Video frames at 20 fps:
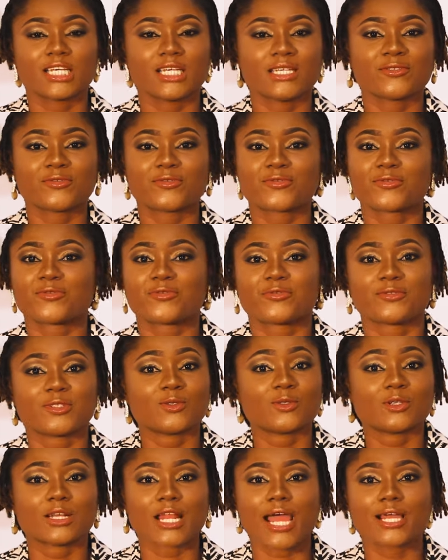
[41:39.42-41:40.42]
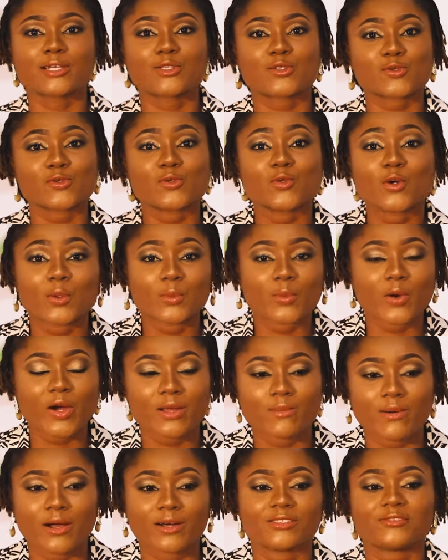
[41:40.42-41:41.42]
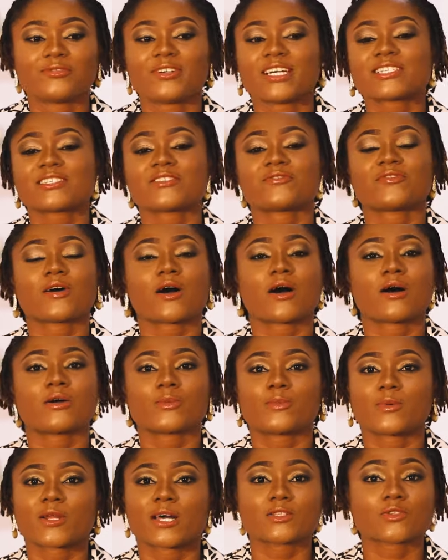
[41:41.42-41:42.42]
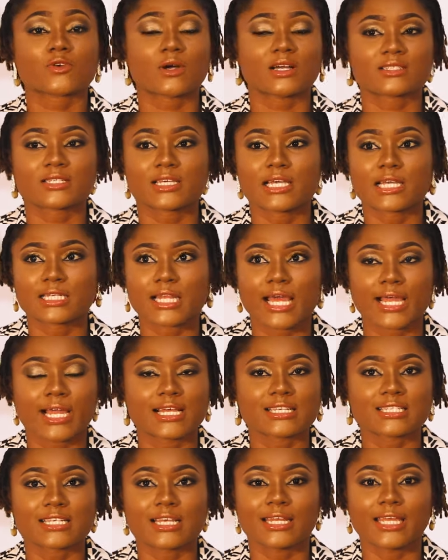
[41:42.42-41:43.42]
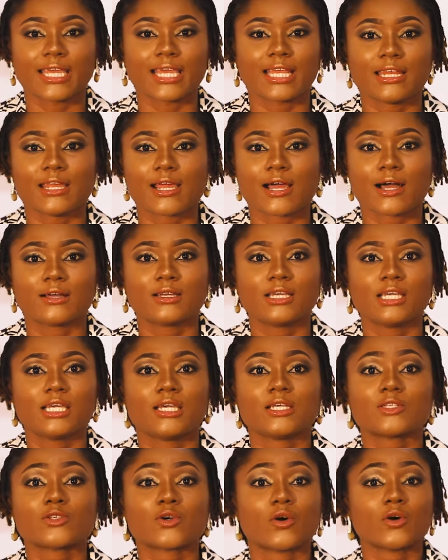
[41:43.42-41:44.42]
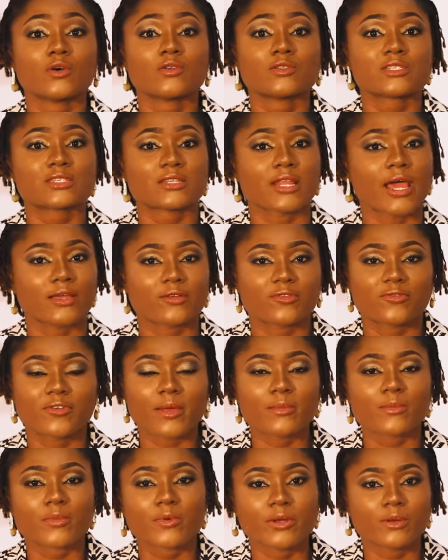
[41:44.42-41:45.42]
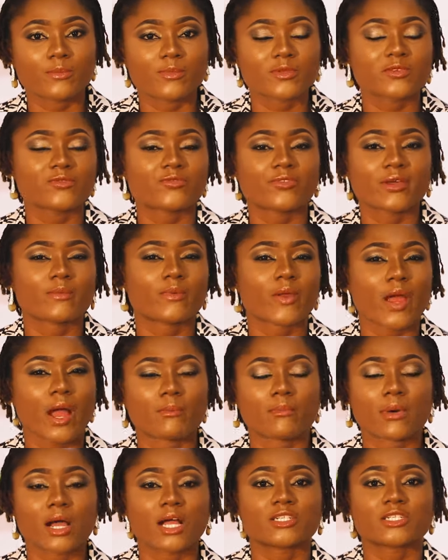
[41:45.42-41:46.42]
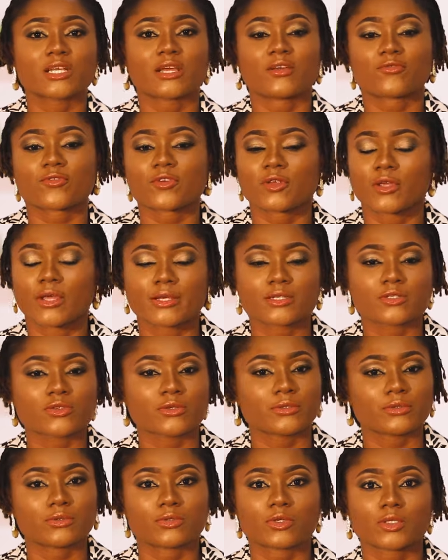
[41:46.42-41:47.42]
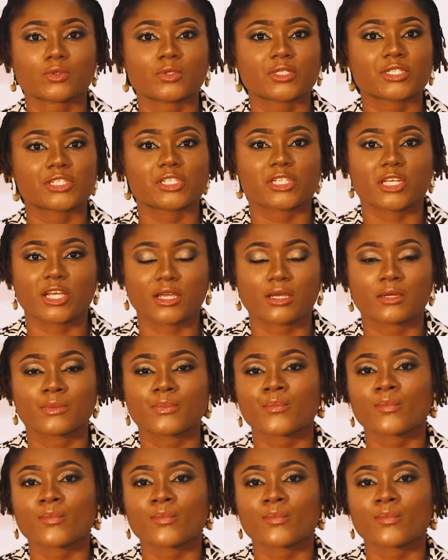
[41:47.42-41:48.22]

If you would like to know more about the festival, you plan to attend, like I said earlier, it holds like between February and March every year. So you could always check